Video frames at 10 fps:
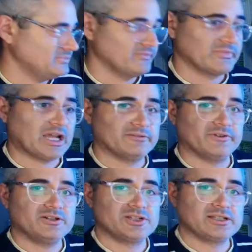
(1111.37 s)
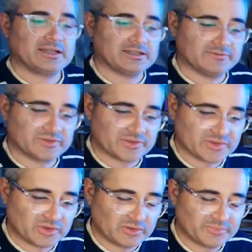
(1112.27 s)
unfortunately I have to use
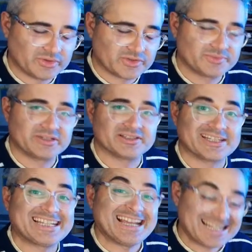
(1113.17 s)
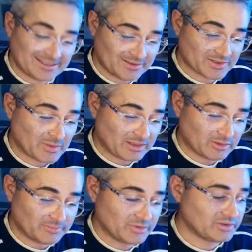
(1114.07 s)
two computers because I cannot use one
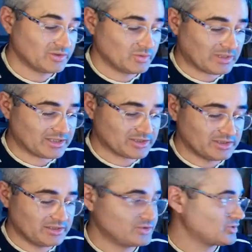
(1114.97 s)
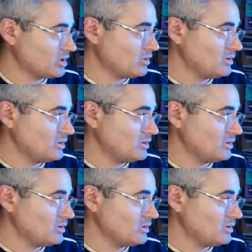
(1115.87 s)
computer to actually draw